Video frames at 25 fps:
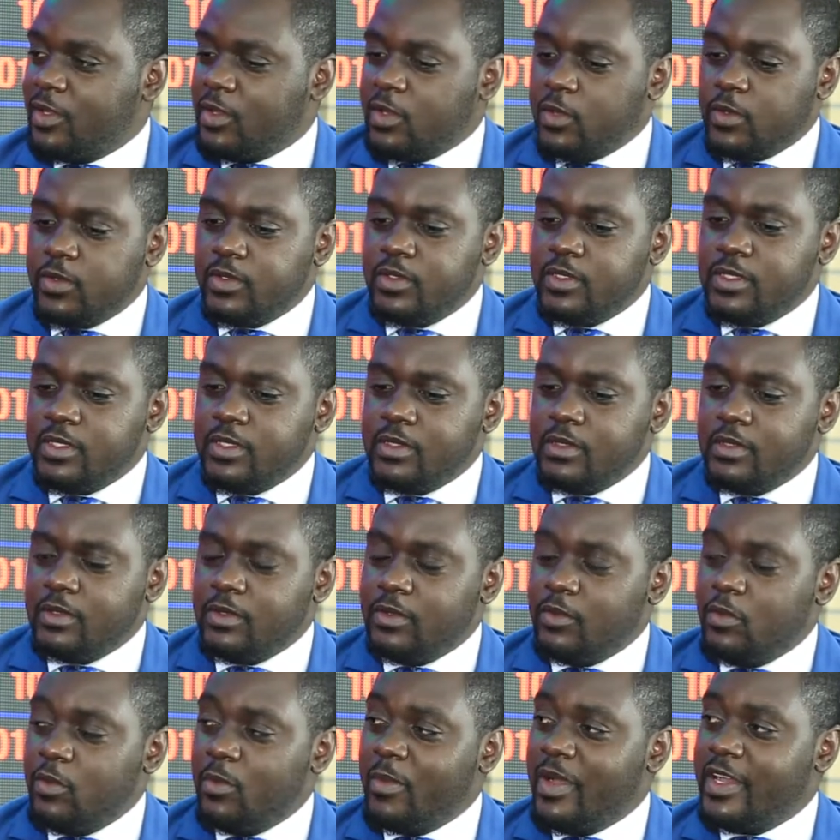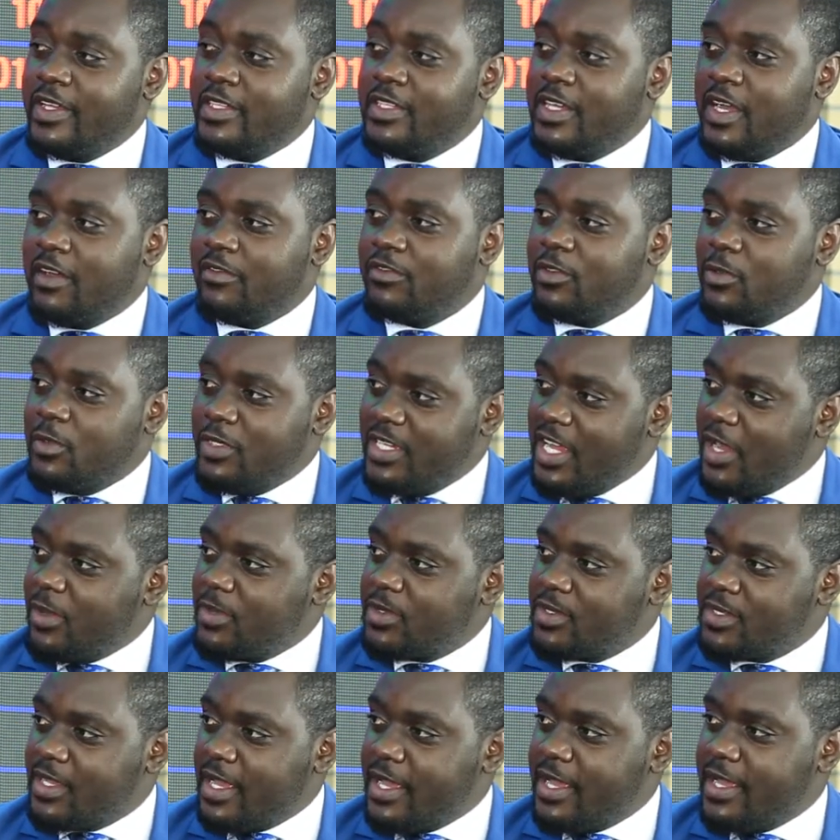Because you might have to
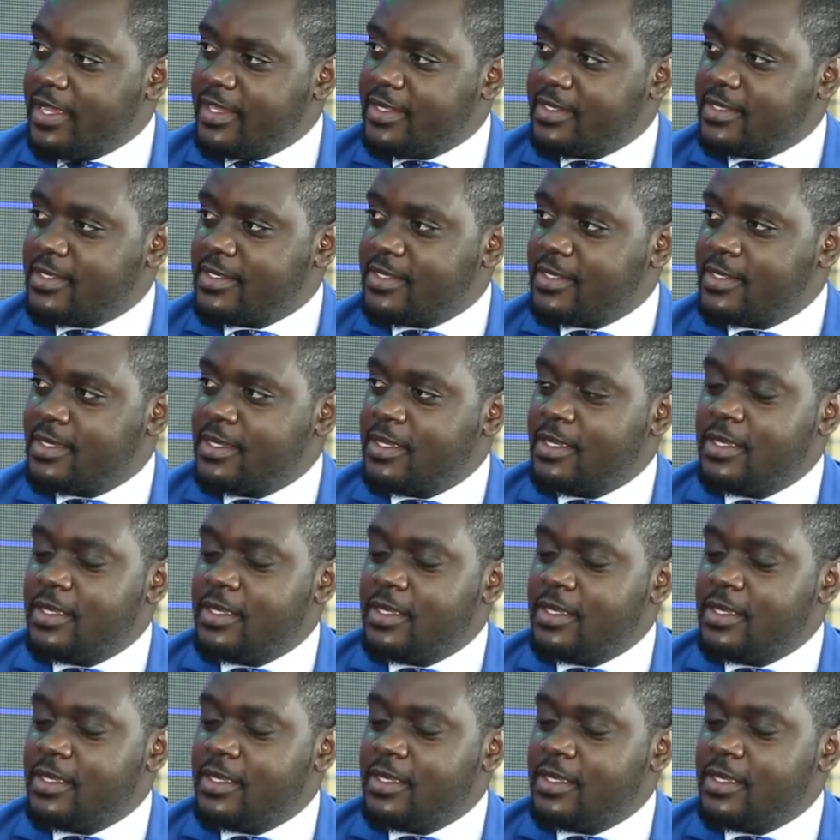downsize,